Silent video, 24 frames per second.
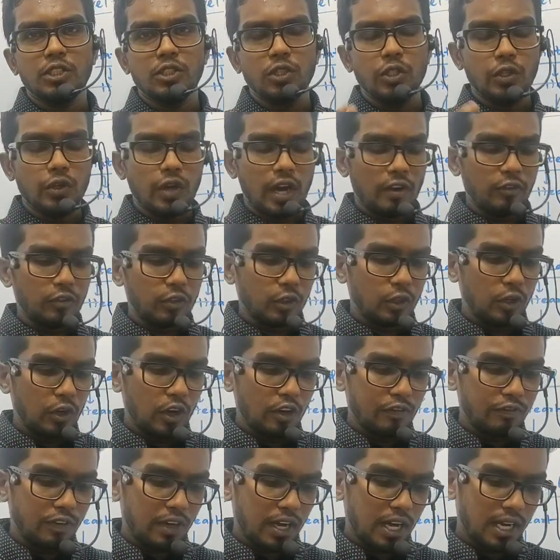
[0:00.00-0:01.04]
So you have to
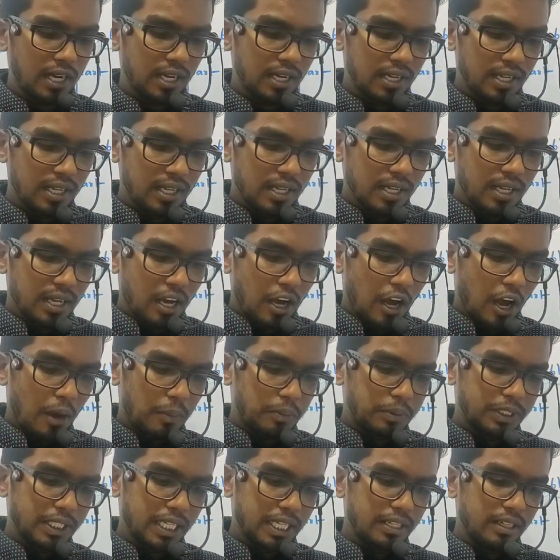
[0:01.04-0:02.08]
go for
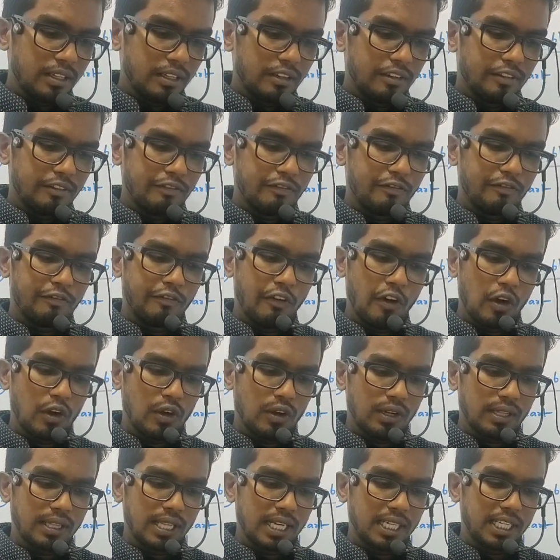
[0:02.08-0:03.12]
option
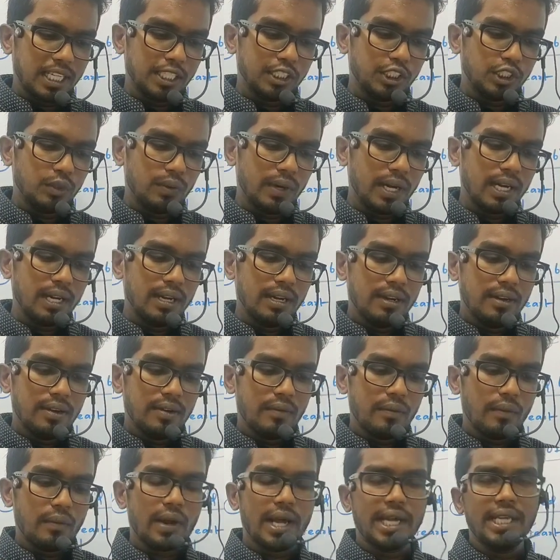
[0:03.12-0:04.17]
4, that is your
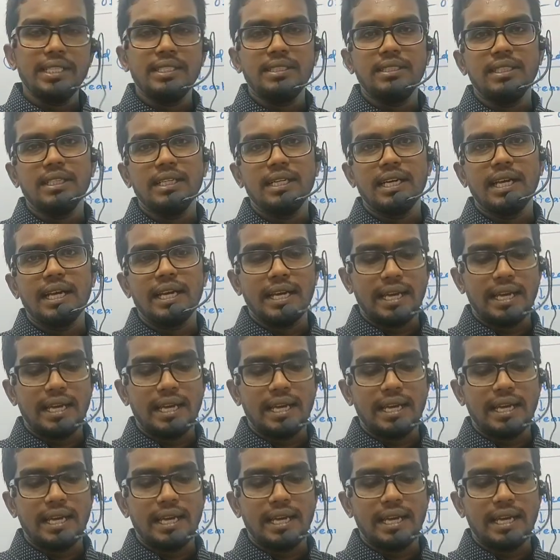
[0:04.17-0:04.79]
right